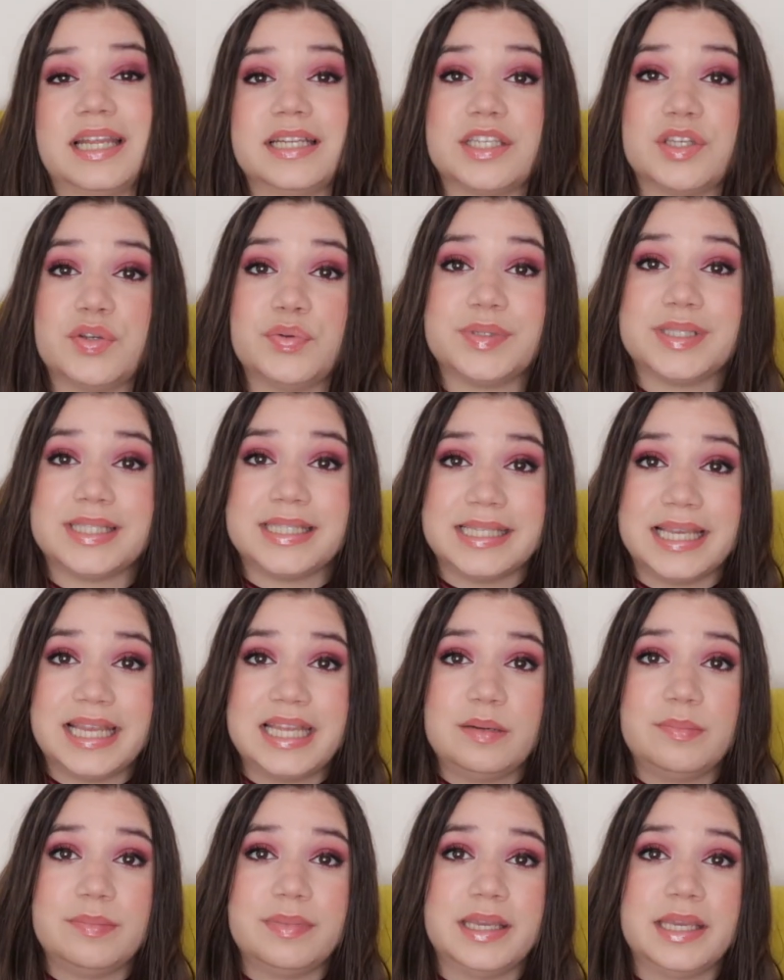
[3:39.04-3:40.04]
that you've
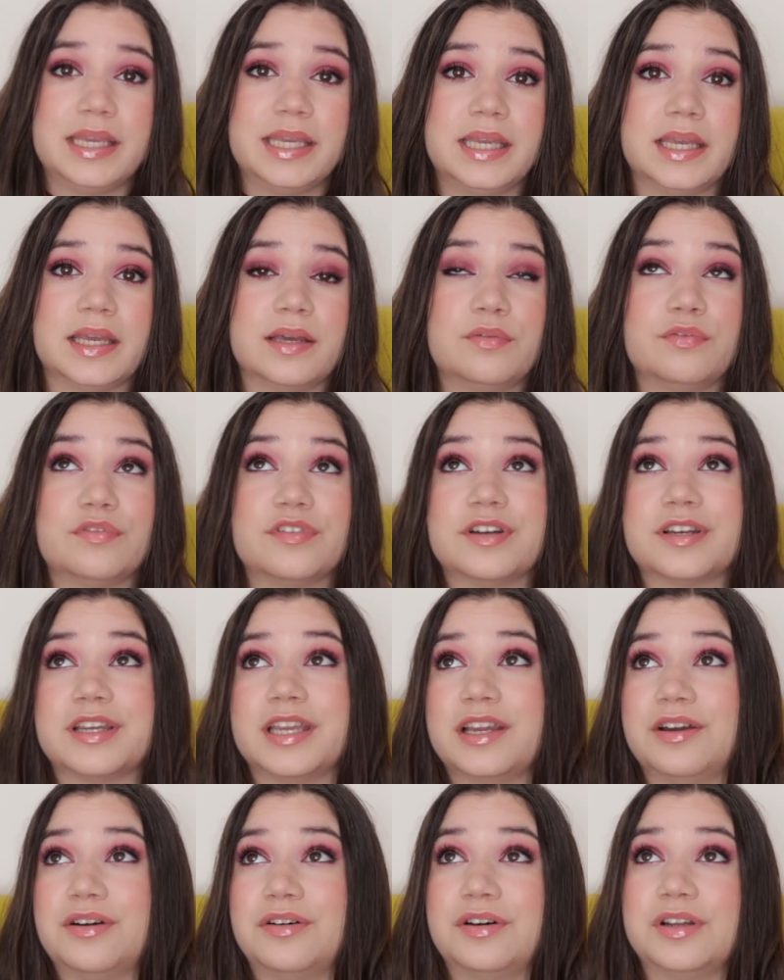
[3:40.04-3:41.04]
seen me
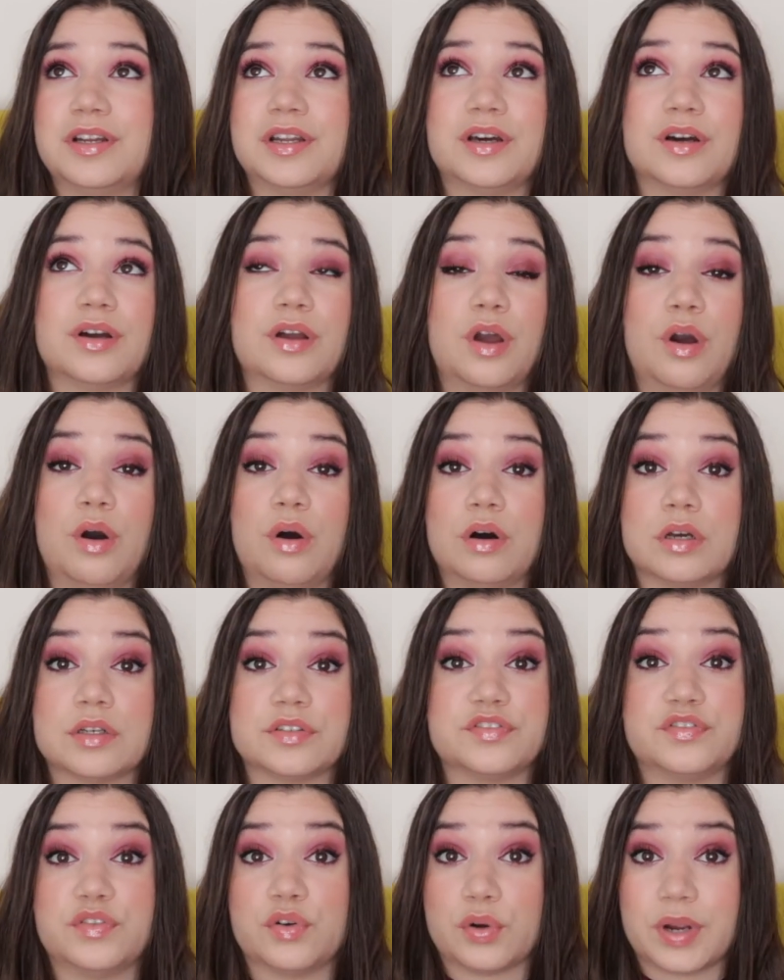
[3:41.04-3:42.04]
working on, God,
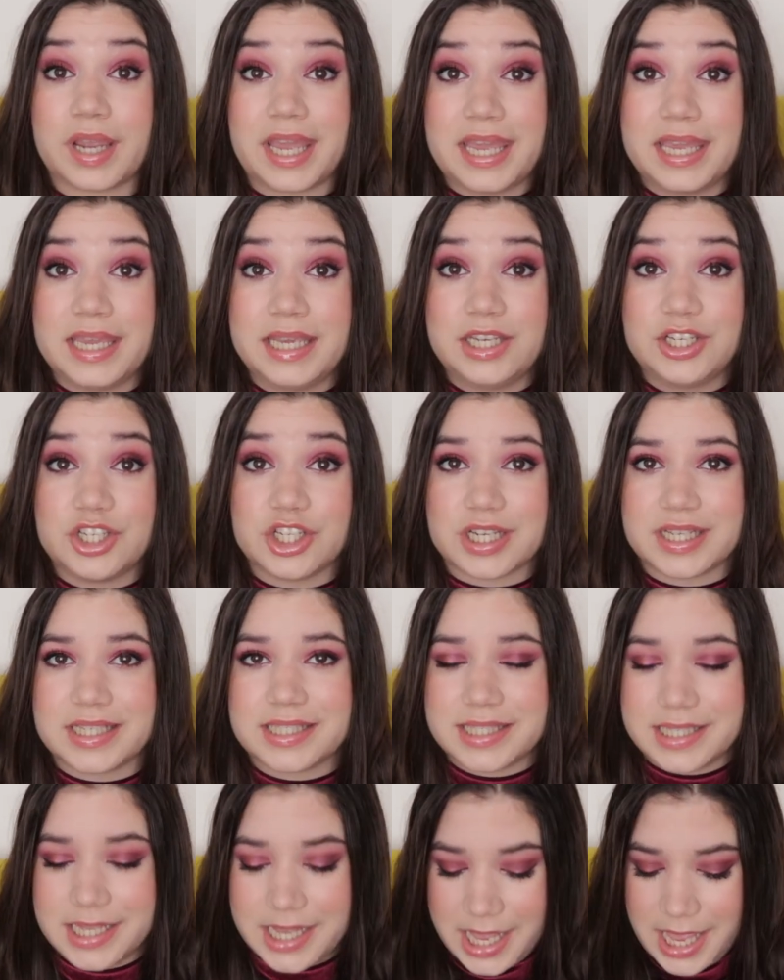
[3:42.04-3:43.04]
for
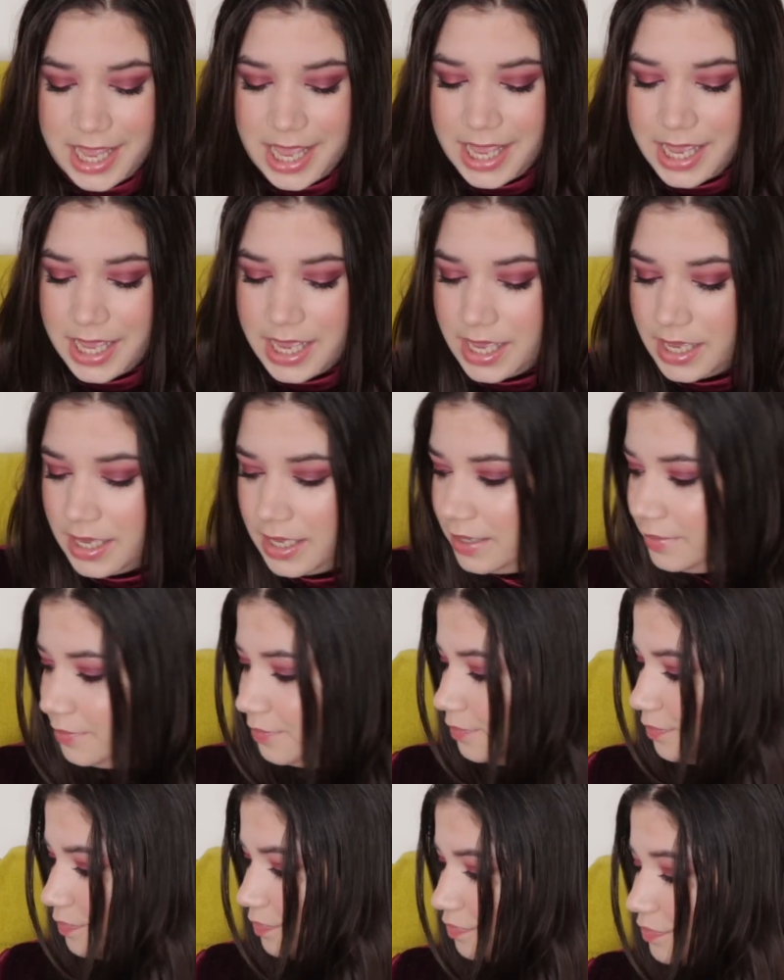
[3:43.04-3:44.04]
ages.
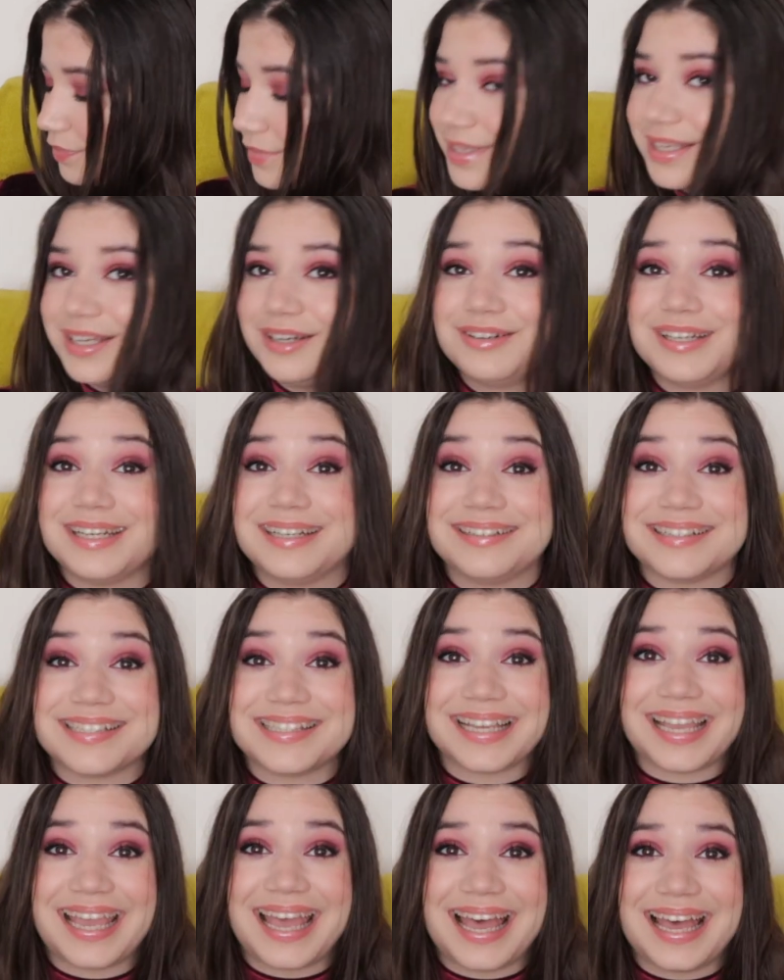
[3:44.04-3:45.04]
Oh, here's
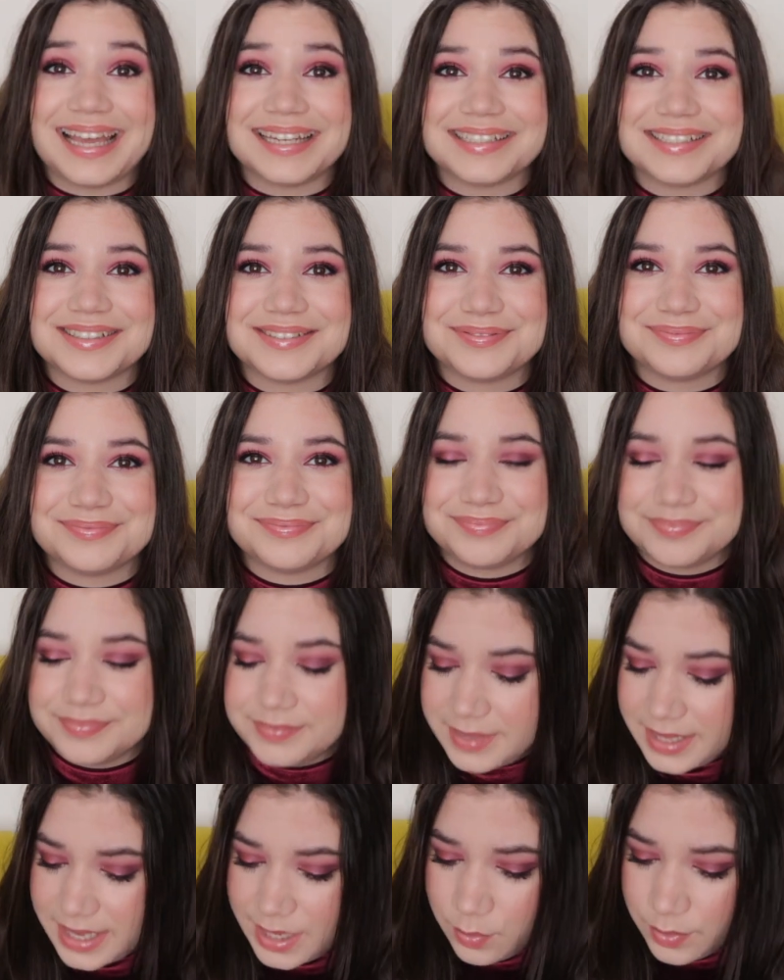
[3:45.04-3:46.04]
the cat.
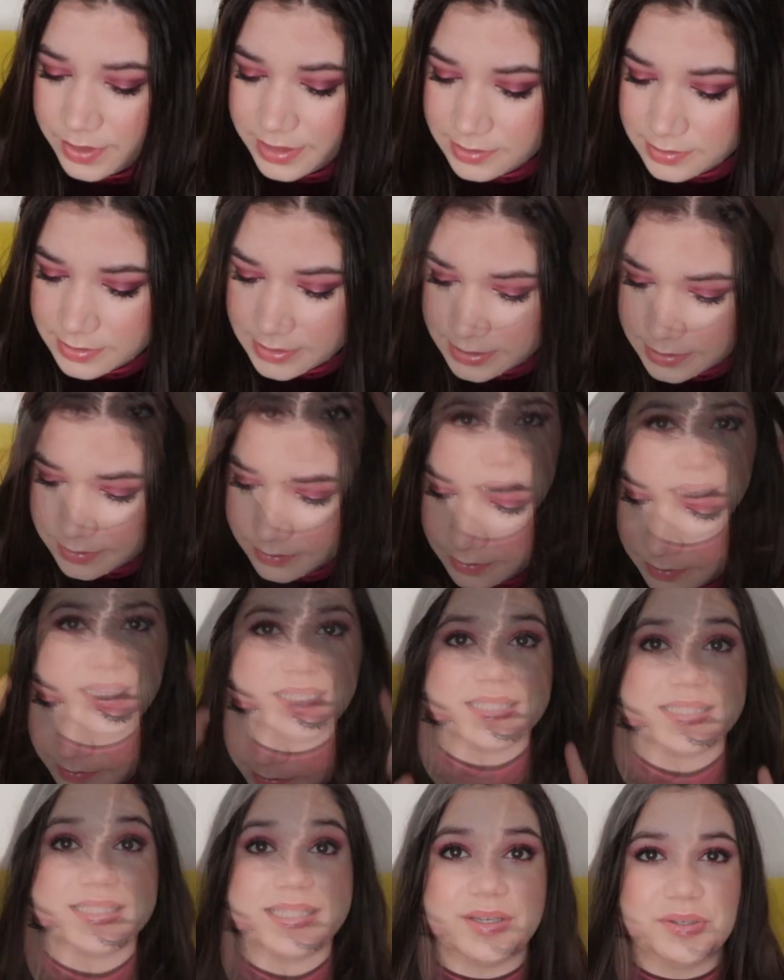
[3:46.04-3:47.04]
Hey, Wills.
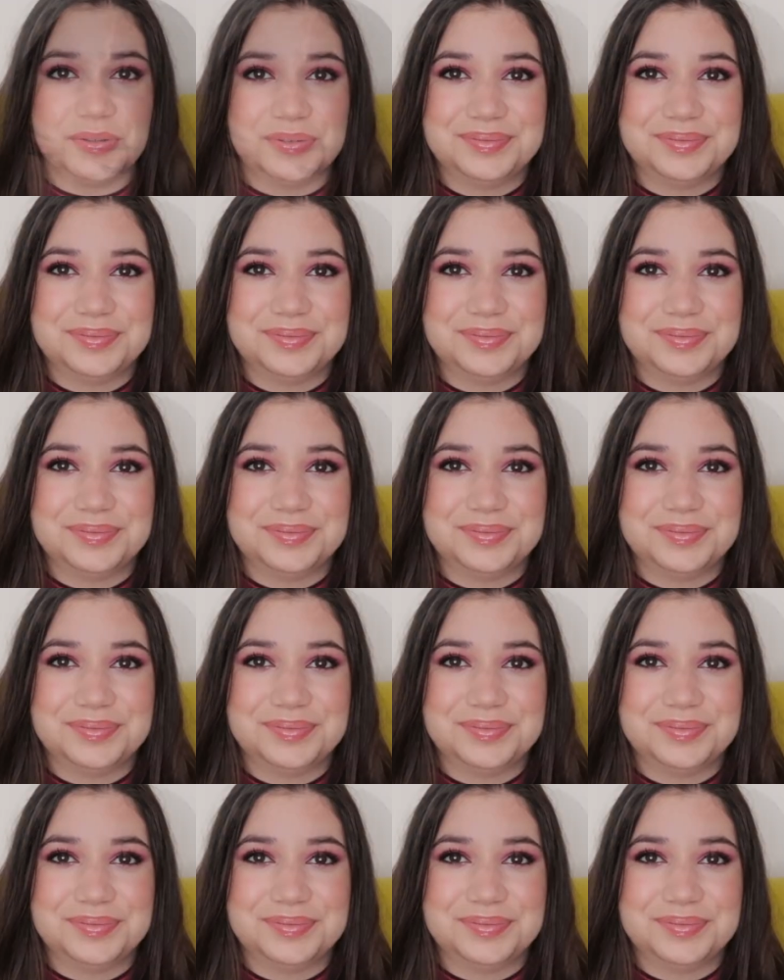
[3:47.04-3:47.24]
So